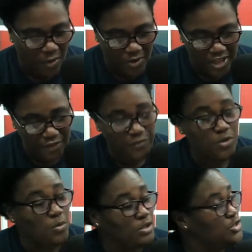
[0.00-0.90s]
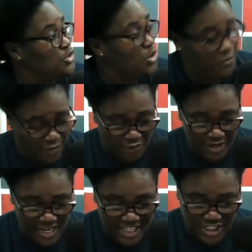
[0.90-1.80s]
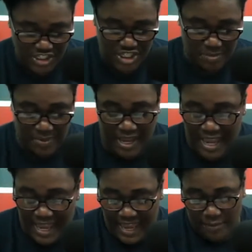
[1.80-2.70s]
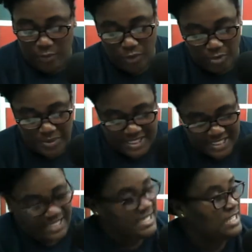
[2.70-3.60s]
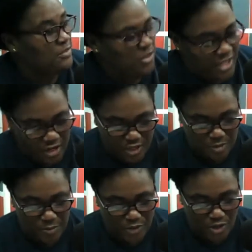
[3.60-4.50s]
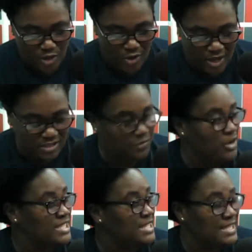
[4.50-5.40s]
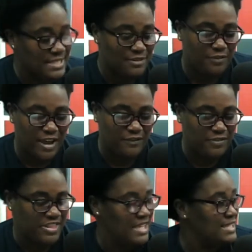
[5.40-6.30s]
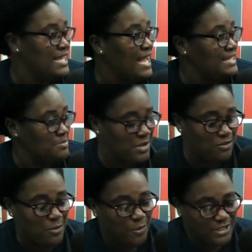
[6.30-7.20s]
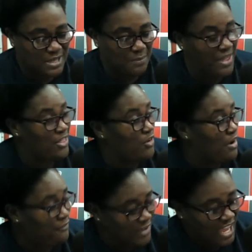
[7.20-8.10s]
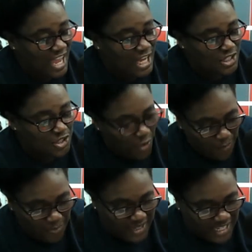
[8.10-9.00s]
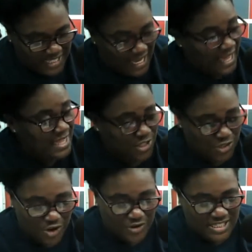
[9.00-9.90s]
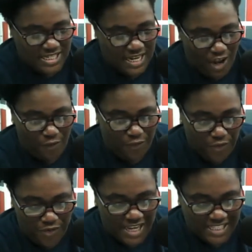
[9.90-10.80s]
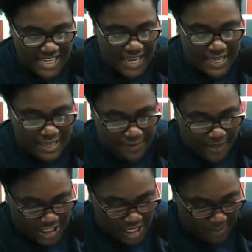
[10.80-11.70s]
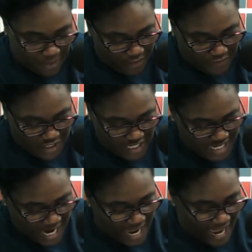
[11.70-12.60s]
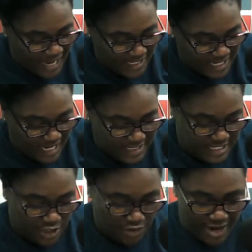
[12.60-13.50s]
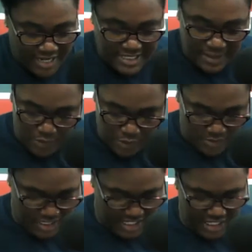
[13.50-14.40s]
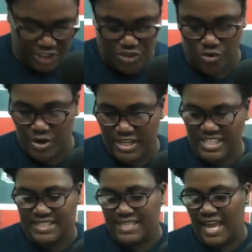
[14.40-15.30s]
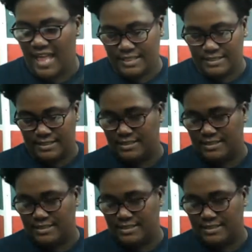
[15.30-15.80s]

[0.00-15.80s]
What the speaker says: Well, if you want to know if your relationship will be successful, then you're supposed to look out for a certain 5 things as being reported by the Graphic. Showbiz, other stories, Nana Oforiata Eyim, a champion of change, and categorizing music destroys talent.